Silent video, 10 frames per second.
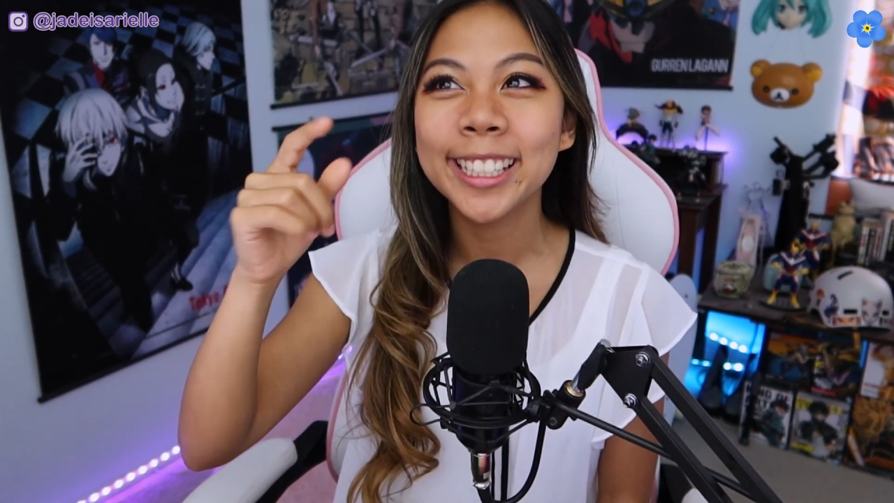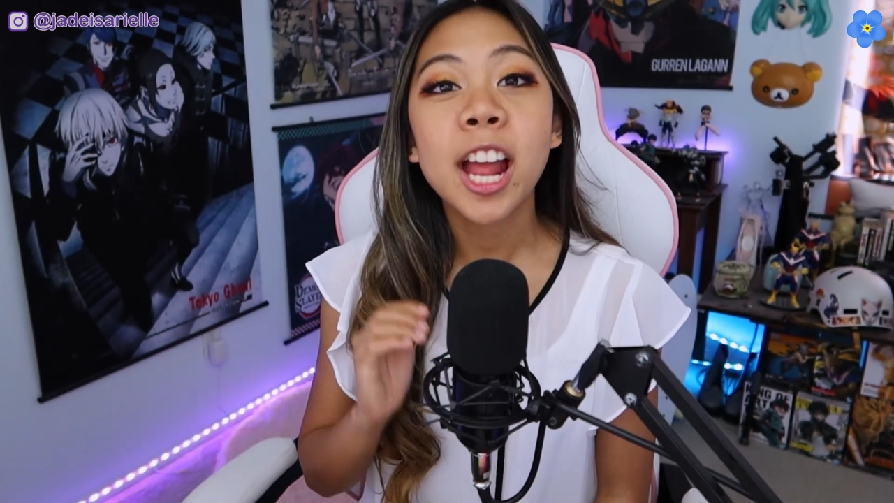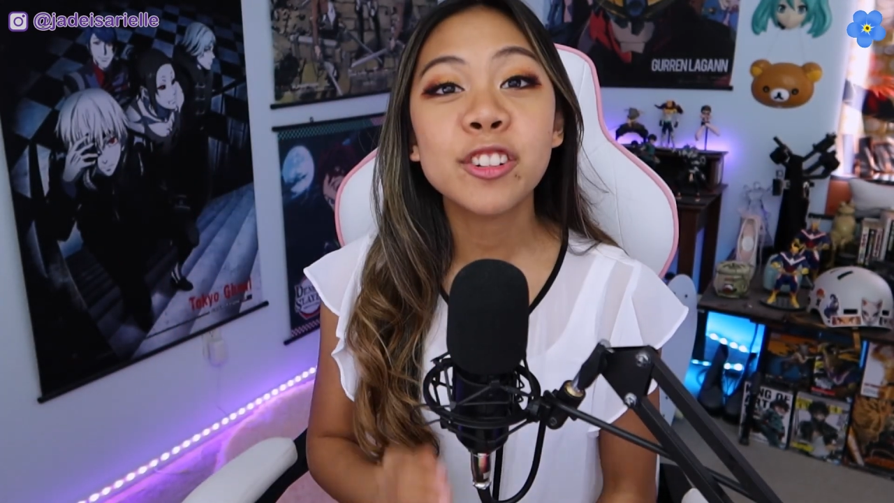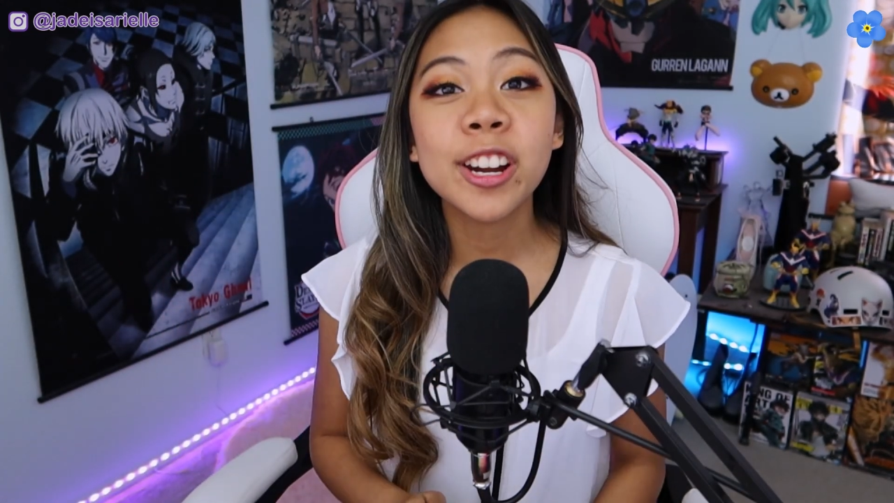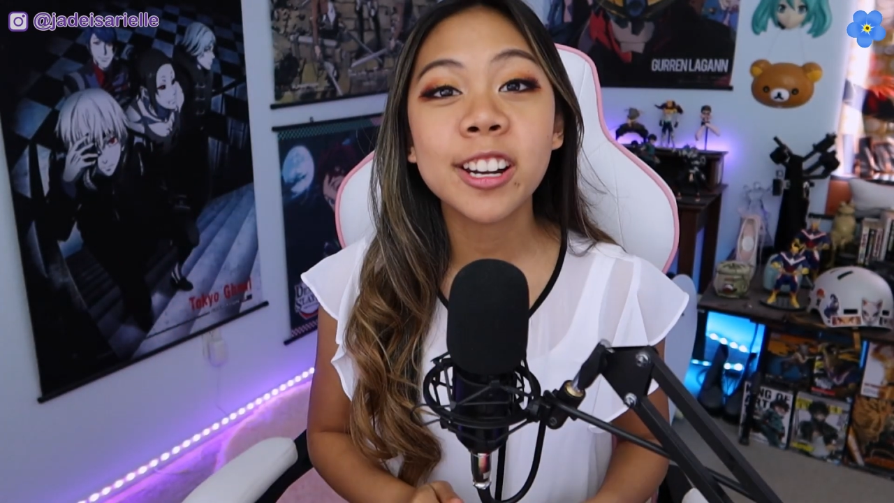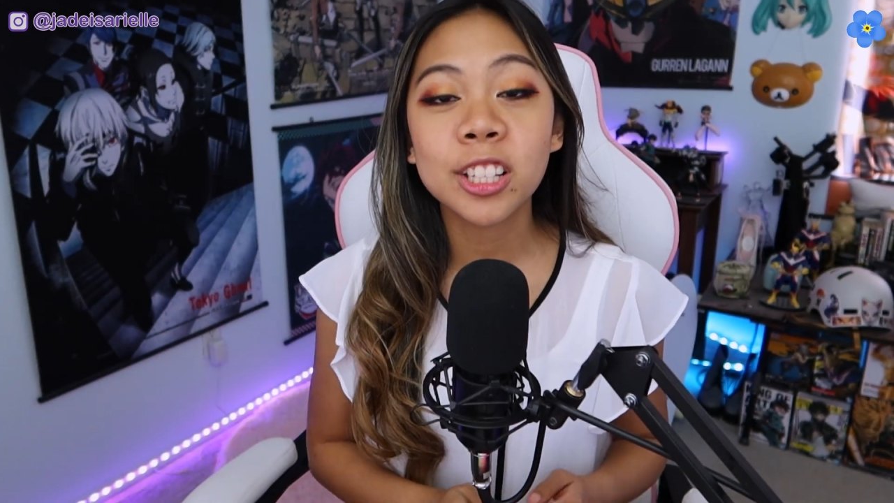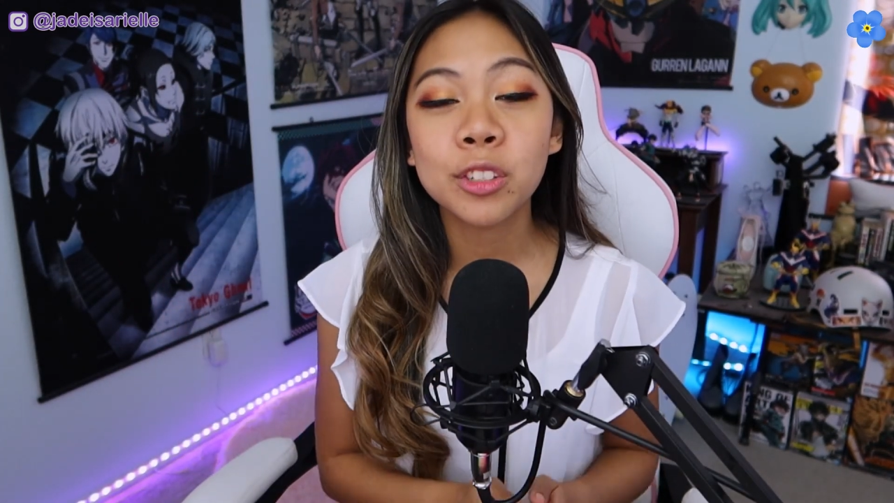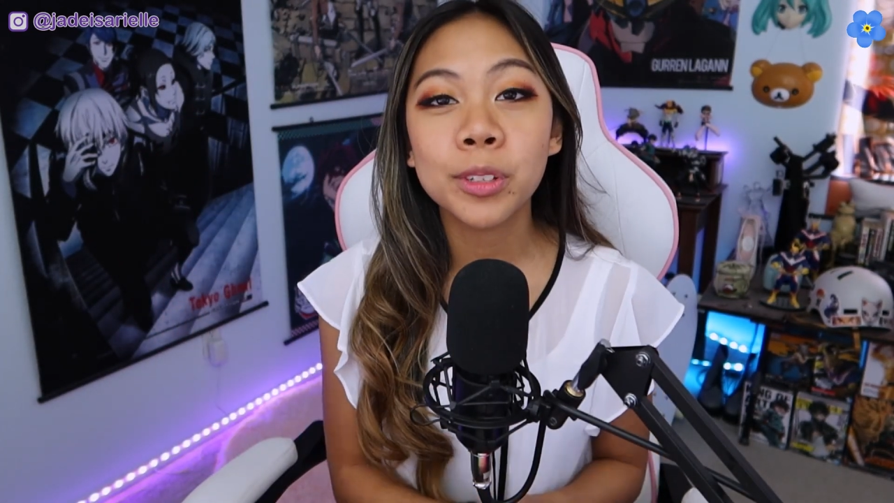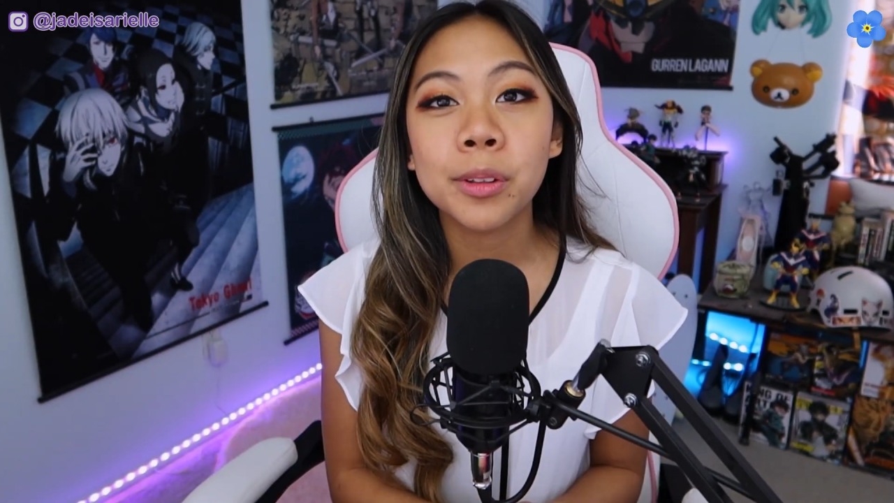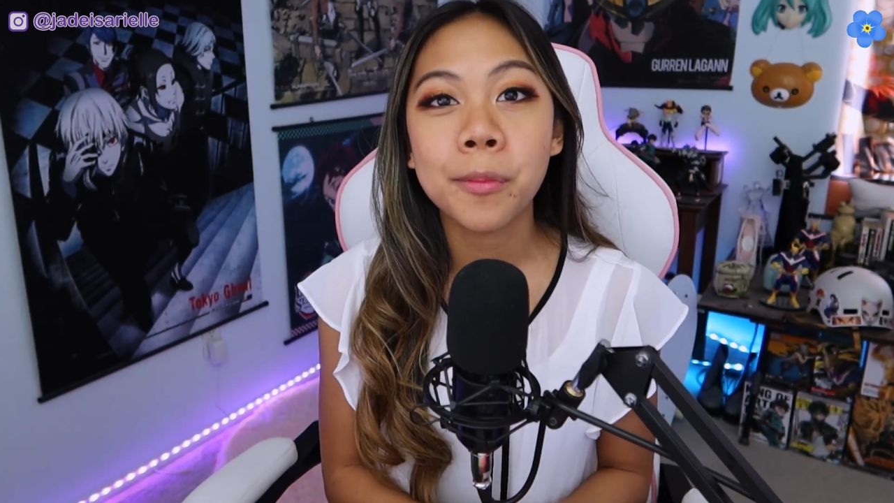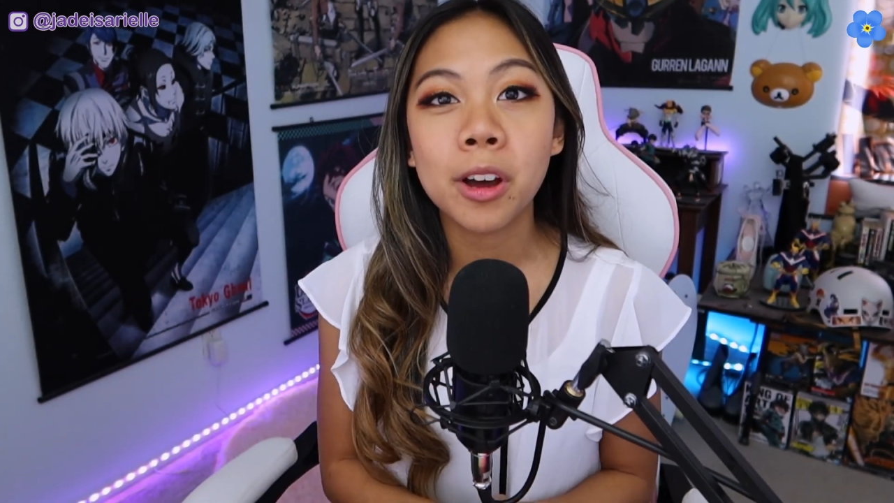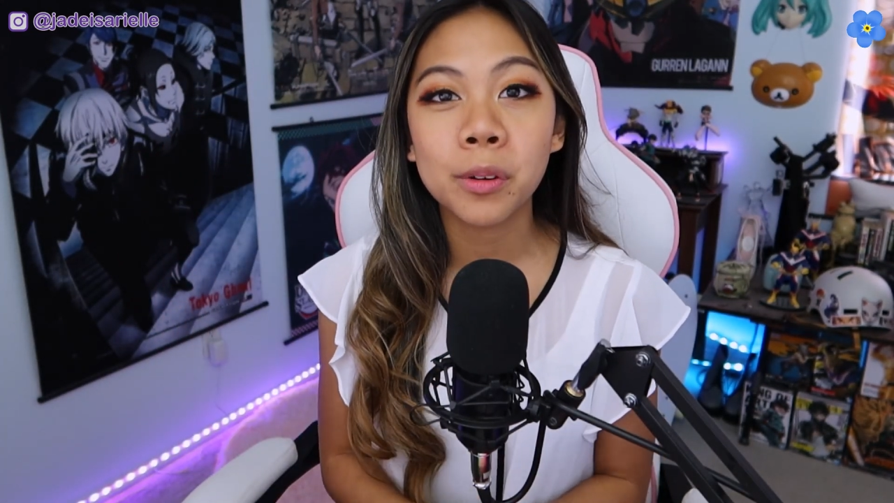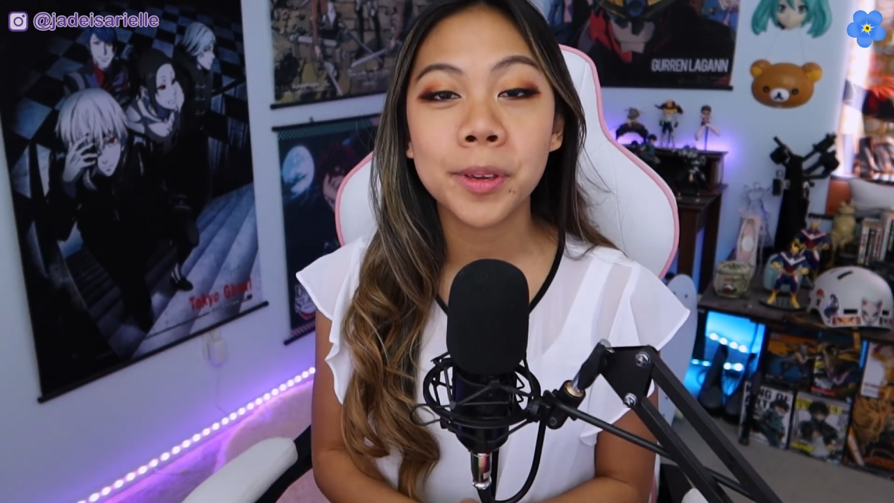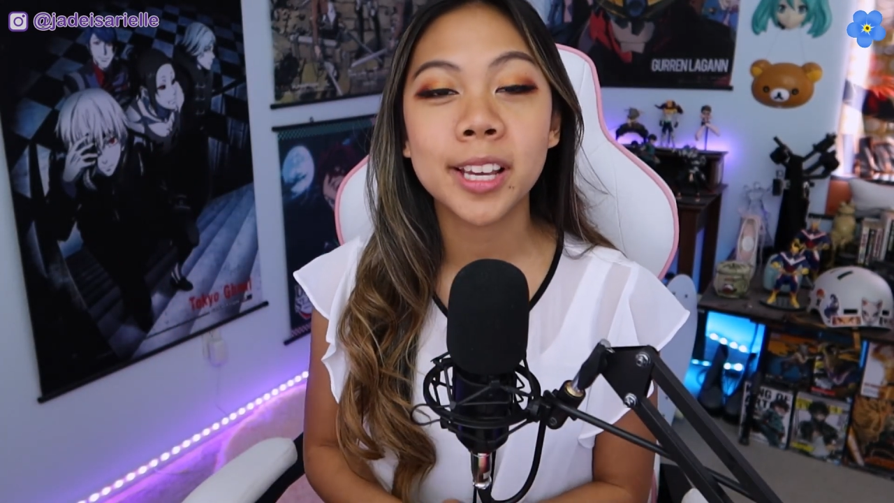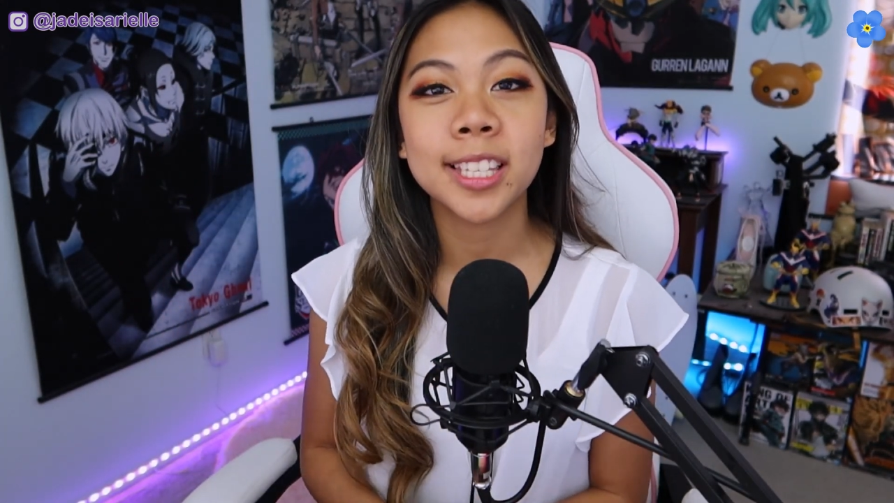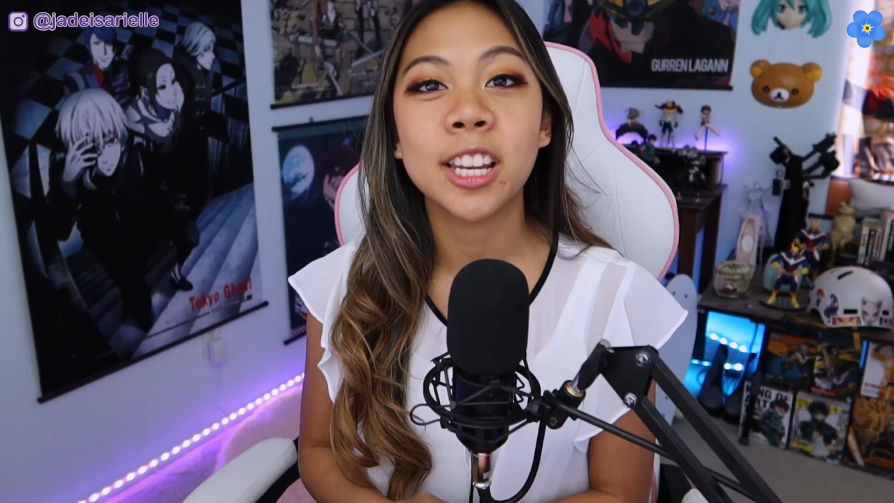I try not to read the manga because